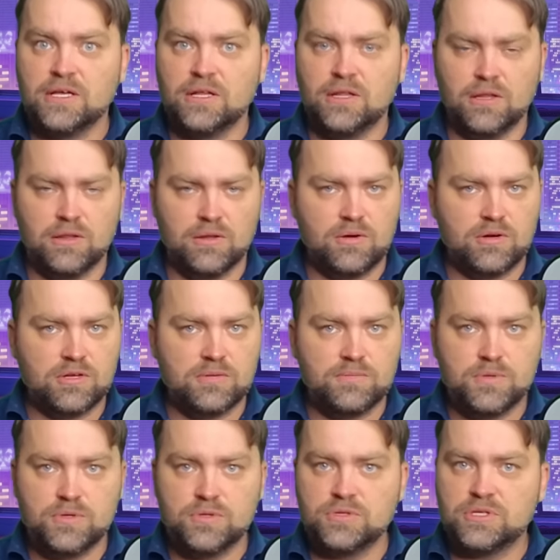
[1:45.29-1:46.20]

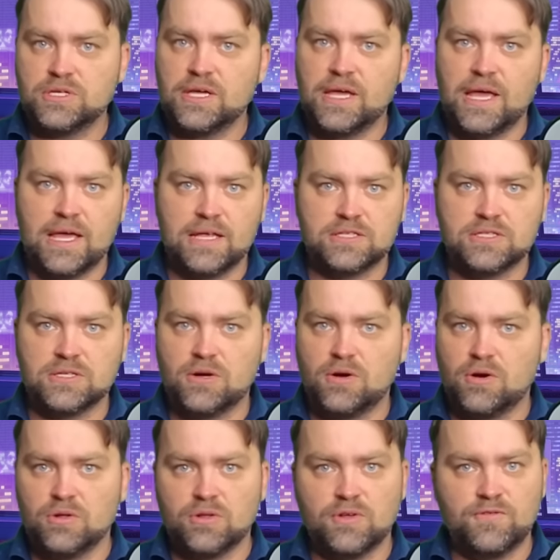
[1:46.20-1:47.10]
logbook, and
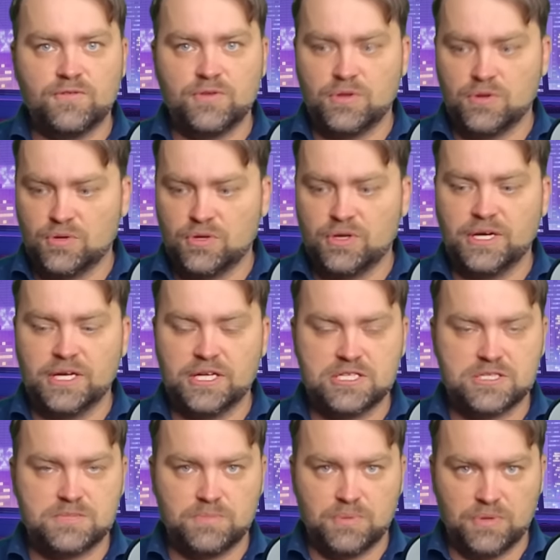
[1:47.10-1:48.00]
all of your
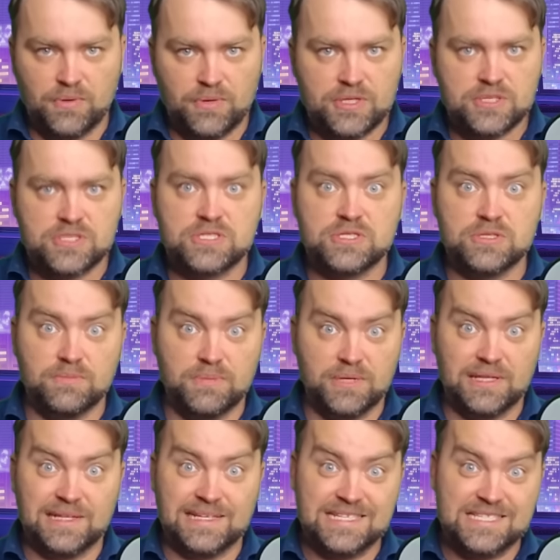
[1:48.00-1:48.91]
experience to
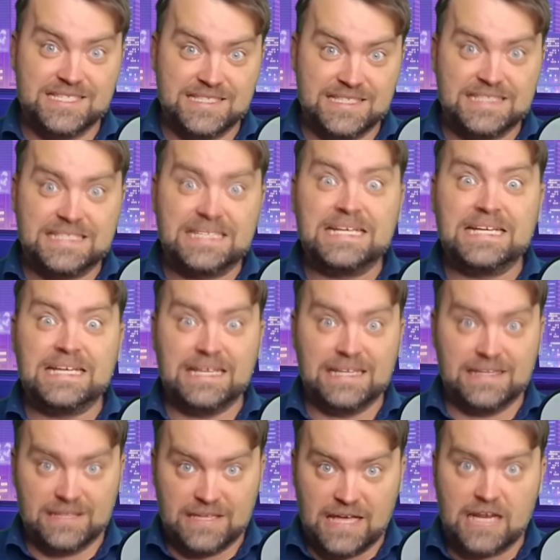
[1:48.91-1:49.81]
be listed
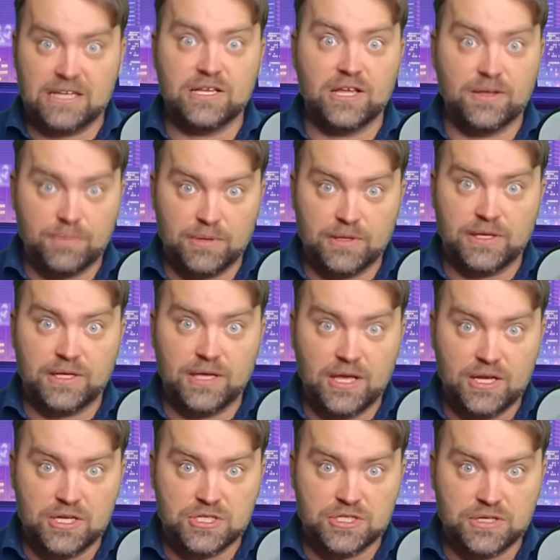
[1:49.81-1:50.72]
in that
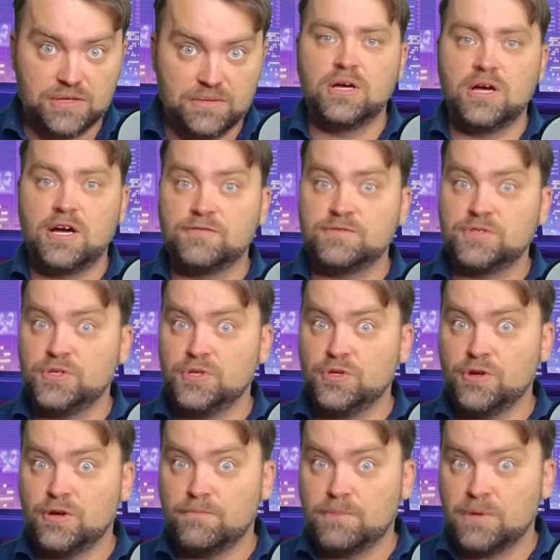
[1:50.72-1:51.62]
application. After
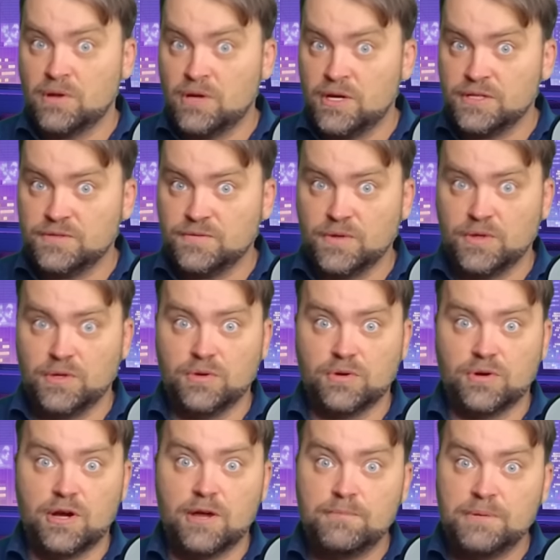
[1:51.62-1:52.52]
you applied with
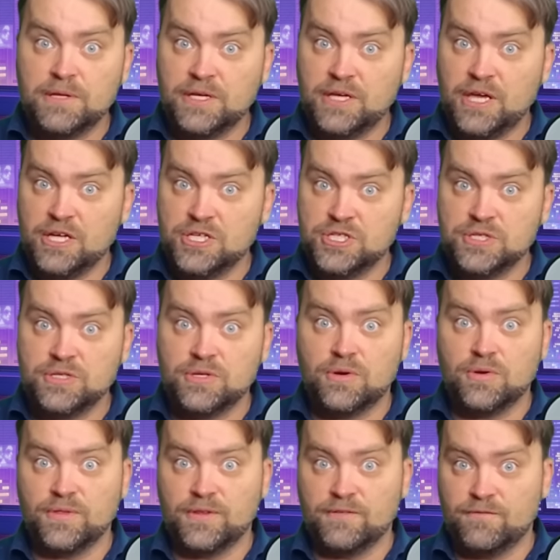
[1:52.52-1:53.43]
your
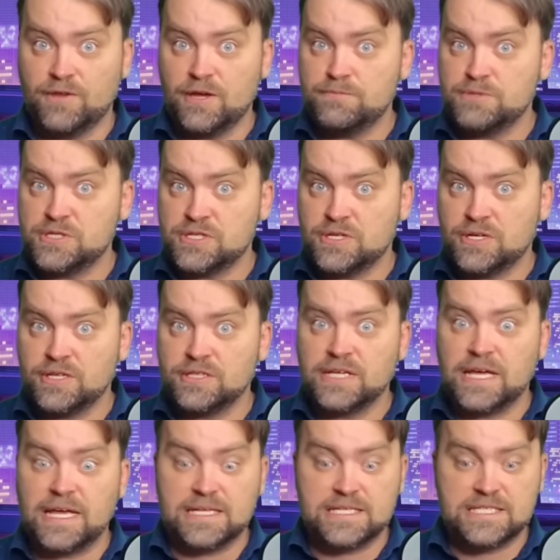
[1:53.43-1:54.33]
application on the
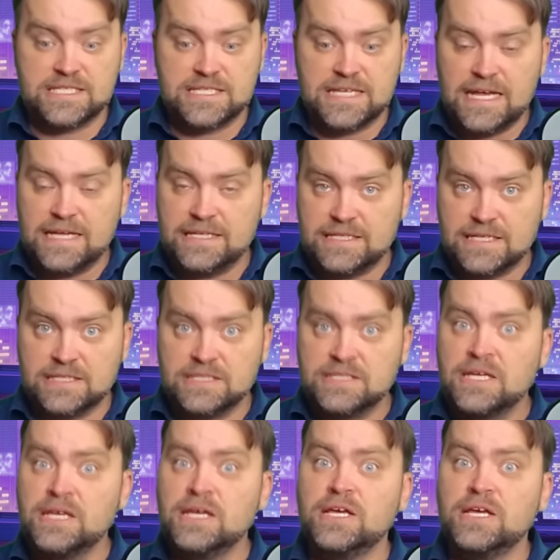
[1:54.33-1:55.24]
website and sent
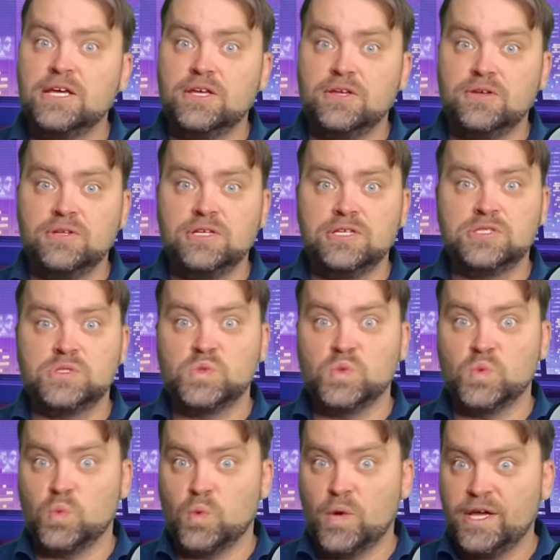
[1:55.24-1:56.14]
it, you need
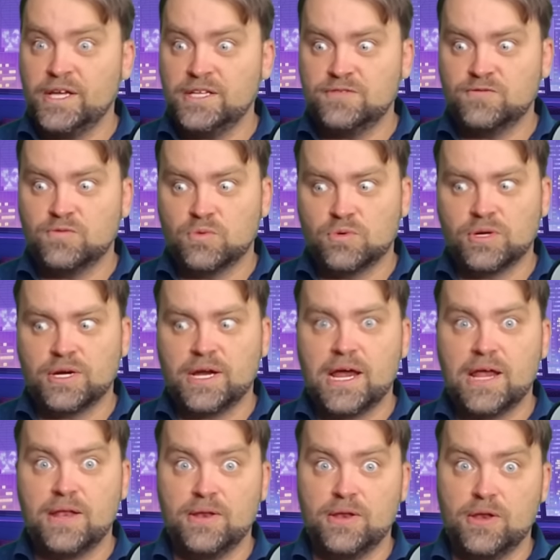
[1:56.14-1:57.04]
to wait for
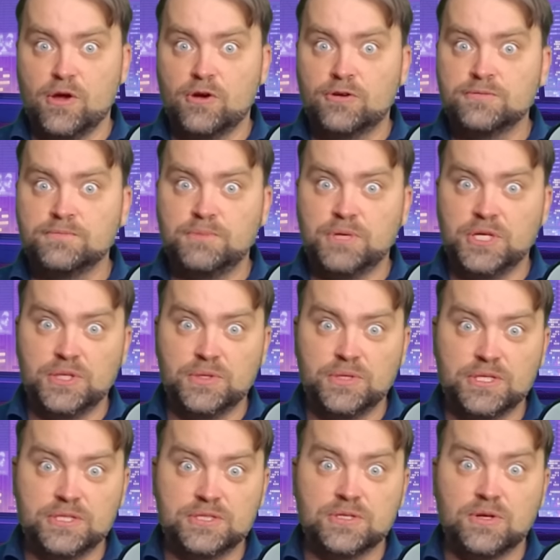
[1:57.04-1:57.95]
a known
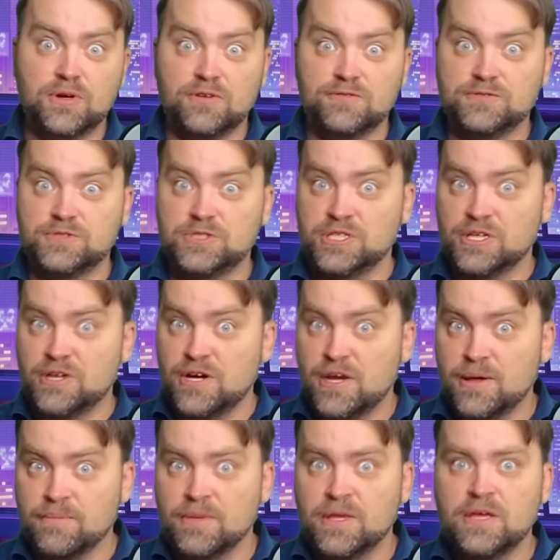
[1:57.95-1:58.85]
period of
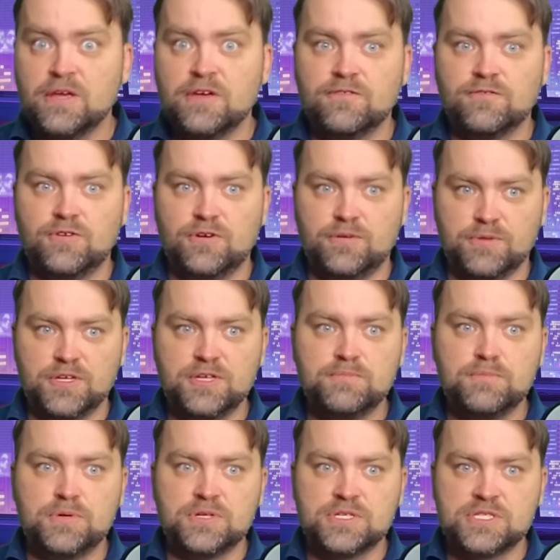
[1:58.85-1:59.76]
time. For me
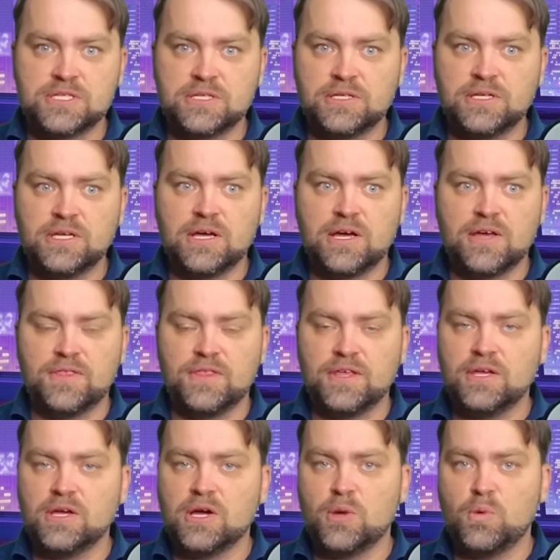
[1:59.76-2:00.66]
personally, I
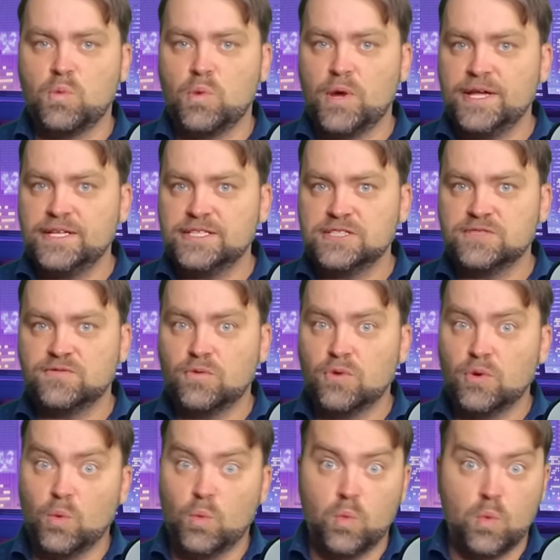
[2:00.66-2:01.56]
think I waited
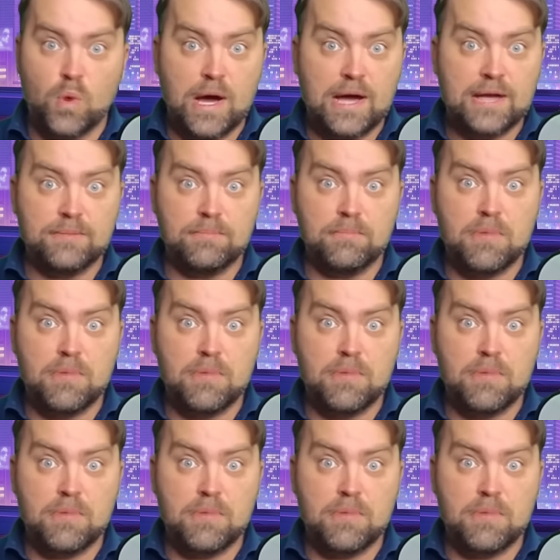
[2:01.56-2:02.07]
for 1